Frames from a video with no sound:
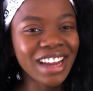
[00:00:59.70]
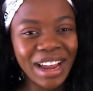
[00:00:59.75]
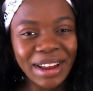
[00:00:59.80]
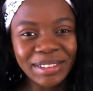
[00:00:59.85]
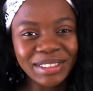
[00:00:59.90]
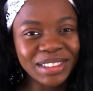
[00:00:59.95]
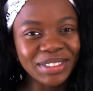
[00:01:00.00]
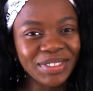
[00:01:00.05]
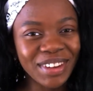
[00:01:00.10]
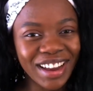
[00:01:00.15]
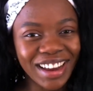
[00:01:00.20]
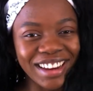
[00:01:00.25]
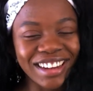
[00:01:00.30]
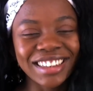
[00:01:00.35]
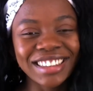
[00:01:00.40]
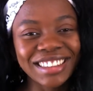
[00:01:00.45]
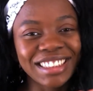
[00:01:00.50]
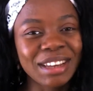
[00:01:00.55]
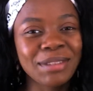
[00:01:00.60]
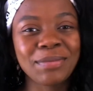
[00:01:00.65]
times am I
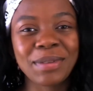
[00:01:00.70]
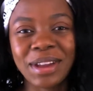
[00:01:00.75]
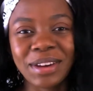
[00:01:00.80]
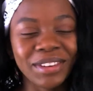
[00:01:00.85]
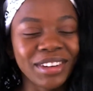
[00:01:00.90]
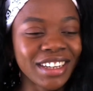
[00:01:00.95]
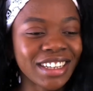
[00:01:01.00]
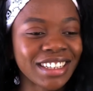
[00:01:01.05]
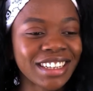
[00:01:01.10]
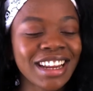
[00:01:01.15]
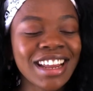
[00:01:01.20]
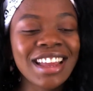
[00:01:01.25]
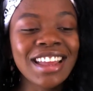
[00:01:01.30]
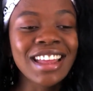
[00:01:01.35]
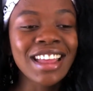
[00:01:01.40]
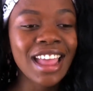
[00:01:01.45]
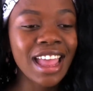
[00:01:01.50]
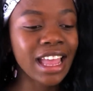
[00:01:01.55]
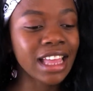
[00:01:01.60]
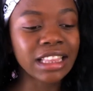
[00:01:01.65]
gonna say period
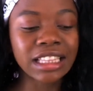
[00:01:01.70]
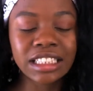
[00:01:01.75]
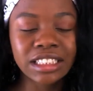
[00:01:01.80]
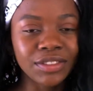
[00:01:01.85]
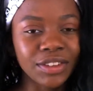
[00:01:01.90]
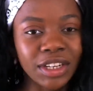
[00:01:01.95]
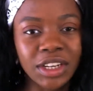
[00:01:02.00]
in this